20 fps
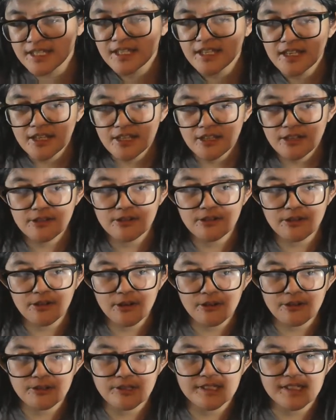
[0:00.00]
your own
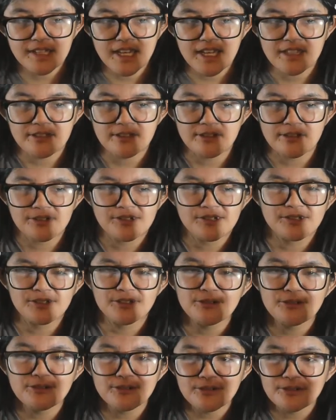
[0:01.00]
channel,
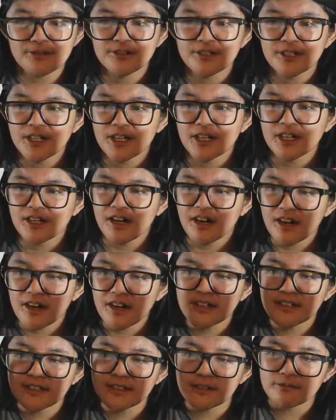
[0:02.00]
you are the
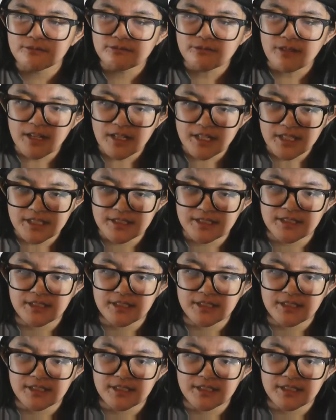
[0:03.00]
one